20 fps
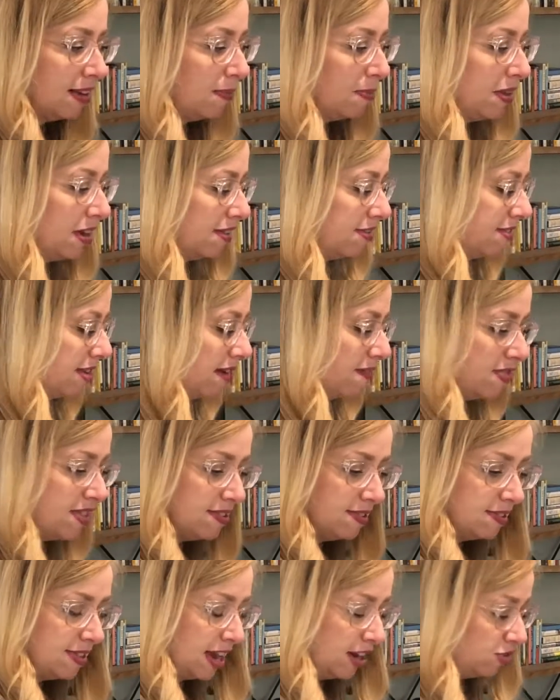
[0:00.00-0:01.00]
up their stuff.
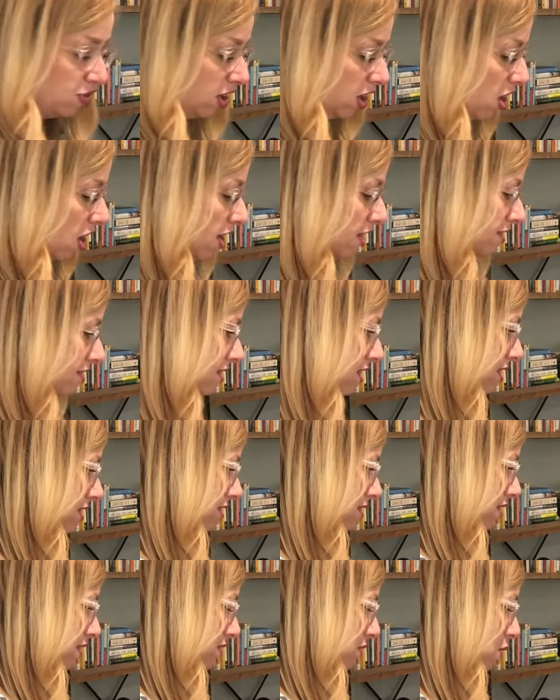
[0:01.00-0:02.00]
This is actually
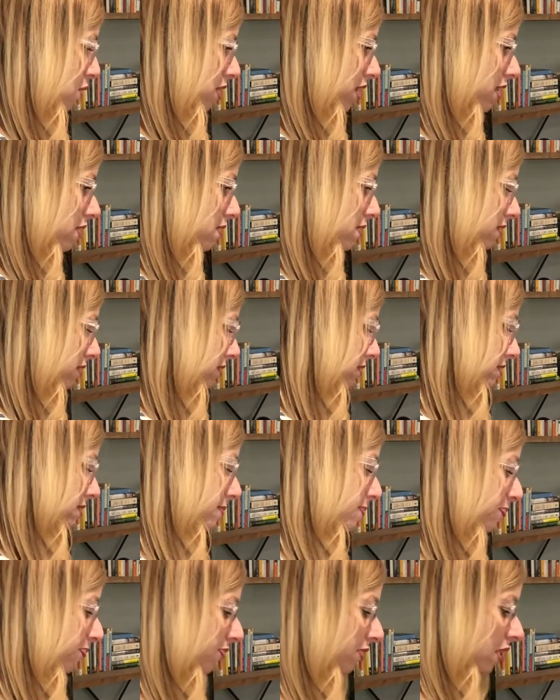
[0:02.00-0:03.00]
Carson's, the 4-year-old's.
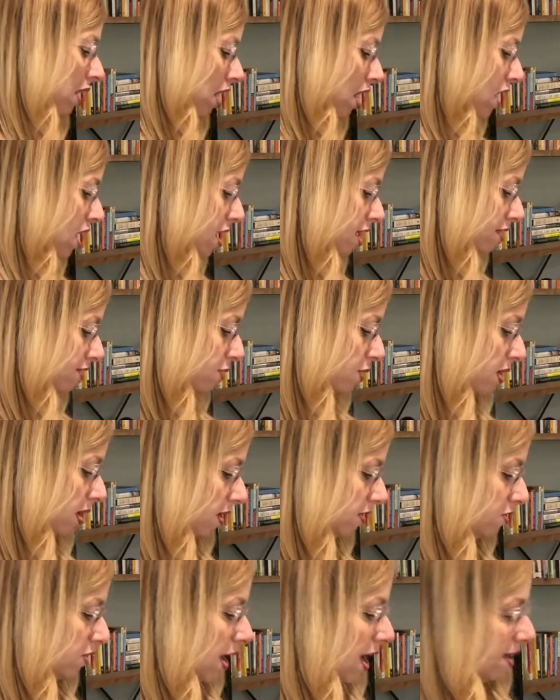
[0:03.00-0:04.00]
So he
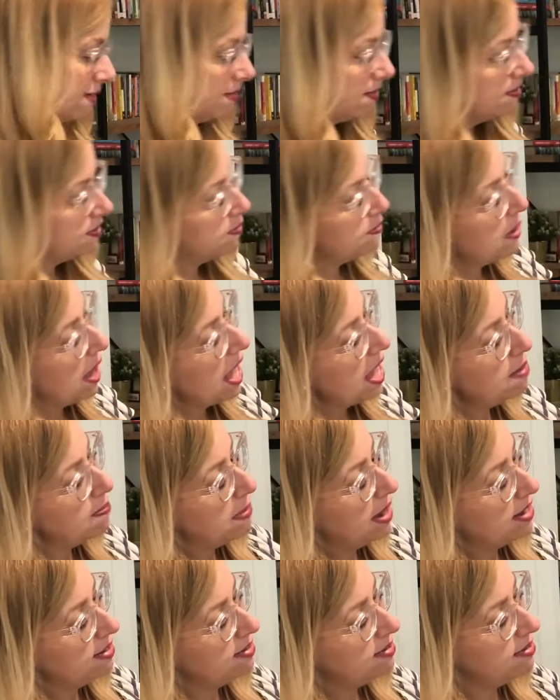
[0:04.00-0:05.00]
also has this paint
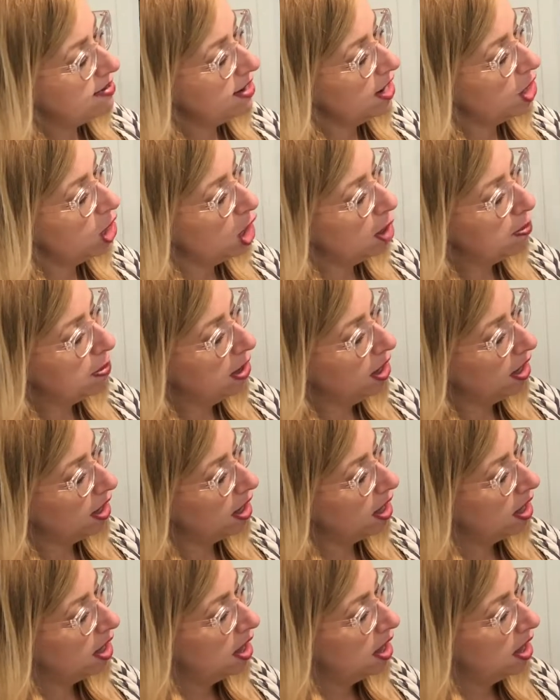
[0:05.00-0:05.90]
by sticker book,